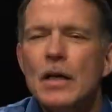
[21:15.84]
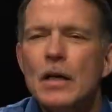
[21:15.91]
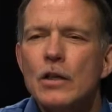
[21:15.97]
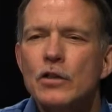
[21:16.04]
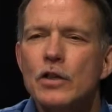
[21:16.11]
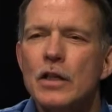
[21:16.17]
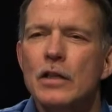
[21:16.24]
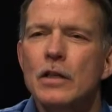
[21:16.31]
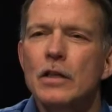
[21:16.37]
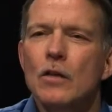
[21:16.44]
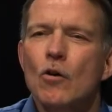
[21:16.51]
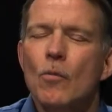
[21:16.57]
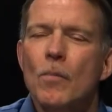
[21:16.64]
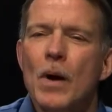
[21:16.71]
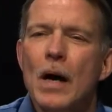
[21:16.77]
Didn't the
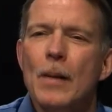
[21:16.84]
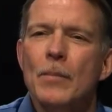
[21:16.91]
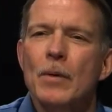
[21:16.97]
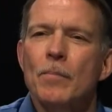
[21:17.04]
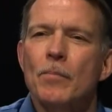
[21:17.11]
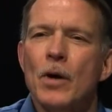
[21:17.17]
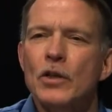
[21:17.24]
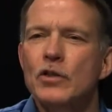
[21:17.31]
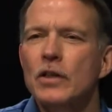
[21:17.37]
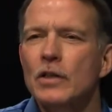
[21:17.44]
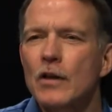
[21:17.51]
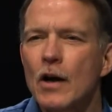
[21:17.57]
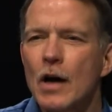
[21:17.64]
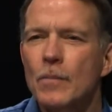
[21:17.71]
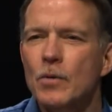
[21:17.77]
Obama budget
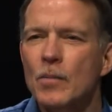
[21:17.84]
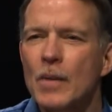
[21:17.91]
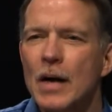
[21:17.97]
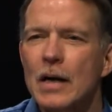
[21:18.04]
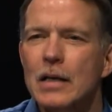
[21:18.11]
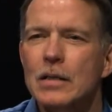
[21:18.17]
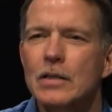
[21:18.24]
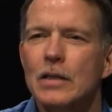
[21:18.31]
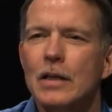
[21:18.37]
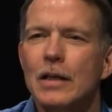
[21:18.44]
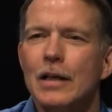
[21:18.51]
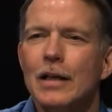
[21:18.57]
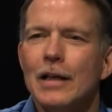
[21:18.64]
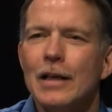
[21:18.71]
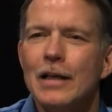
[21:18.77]
compromise
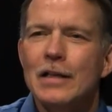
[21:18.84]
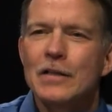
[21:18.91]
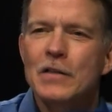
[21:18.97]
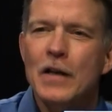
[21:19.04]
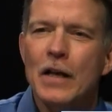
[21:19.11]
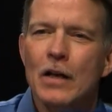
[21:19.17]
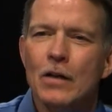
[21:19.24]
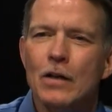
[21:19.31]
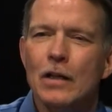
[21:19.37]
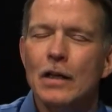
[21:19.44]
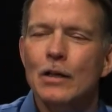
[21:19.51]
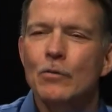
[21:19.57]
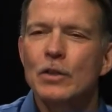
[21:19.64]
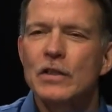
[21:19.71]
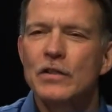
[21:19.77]
entail a
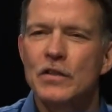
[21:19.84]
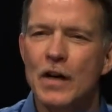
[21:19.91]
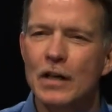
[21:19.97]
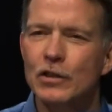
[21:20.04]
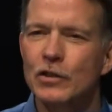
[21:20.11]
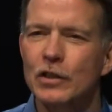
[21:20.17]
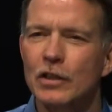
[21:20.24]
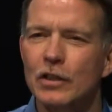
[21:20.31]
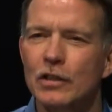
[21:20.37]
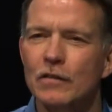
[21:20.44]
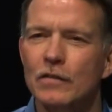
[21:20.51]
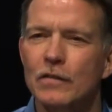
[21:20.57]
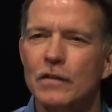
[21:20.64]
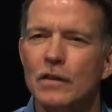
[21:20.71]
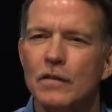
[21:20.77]
reduction of,
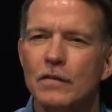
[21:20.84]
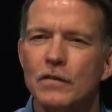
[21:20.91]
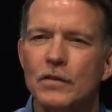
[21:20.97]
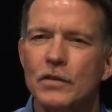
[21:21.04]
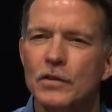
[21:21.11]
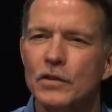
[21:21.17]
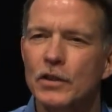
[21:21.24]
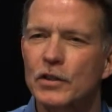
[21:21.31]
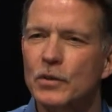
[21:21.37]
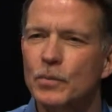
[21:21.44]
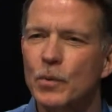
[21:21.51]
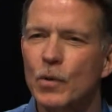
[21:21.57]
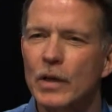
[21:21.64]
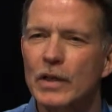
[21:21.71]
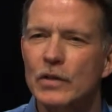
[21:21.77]
of
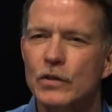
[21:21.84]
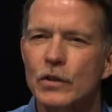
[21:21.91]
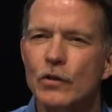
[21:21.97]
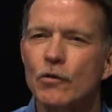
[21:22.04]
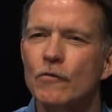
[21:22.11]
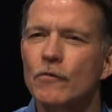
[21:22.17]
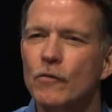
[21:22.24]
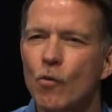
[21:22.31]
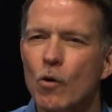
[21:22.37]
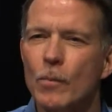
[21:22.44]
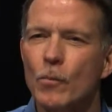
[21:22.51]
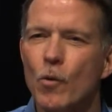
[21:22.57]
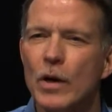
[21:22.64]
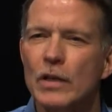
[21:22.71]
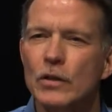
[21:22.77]
6.2 to
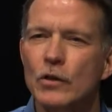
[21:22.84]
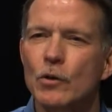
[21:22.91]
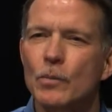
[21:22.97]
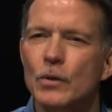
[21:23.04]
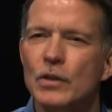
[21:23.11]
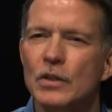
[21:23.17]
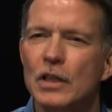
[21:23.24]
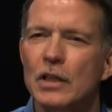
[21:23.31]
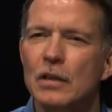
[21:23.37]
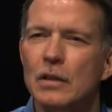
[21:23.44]
4.2 percent